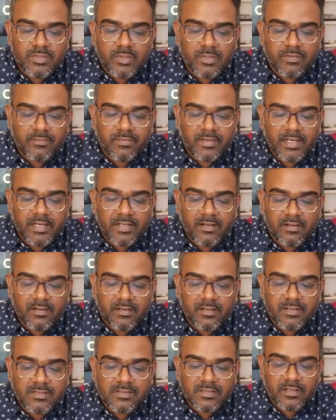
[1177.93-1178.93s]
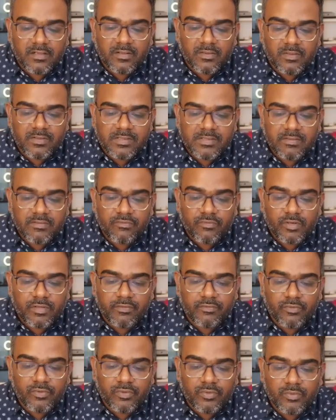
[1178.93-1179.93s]
you would have gained returns around
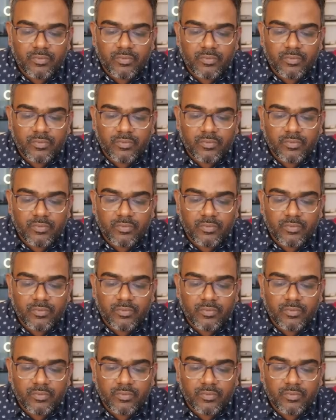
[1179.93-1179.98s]
744